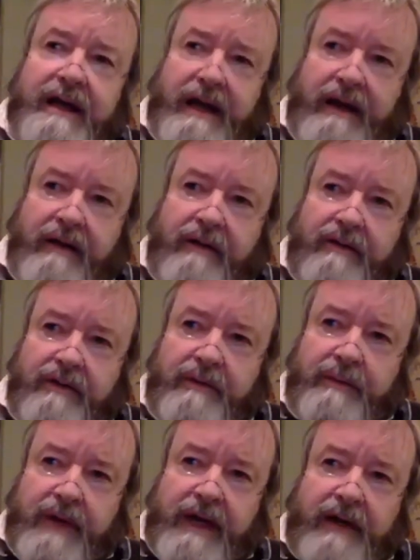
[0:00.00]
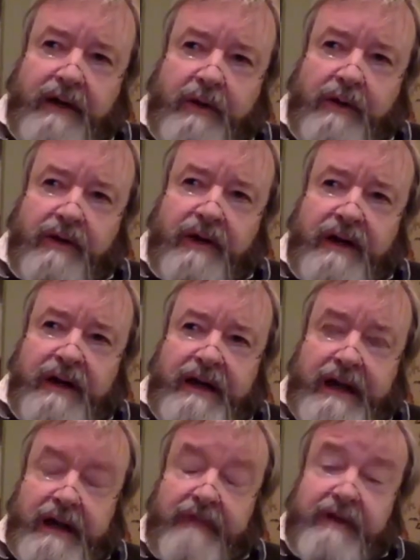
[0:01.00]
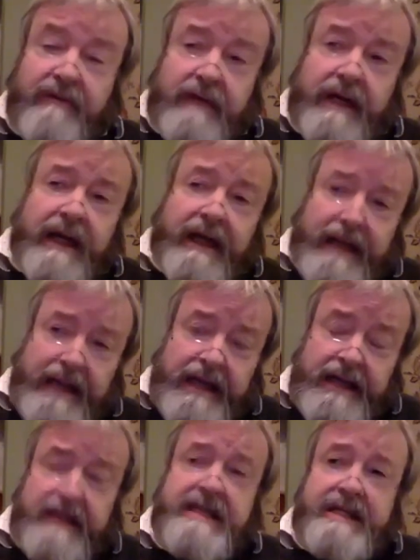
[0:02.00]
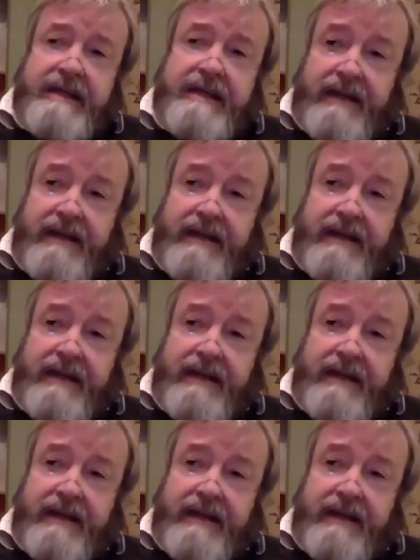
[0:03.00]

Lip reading: how the brain could, if it really is,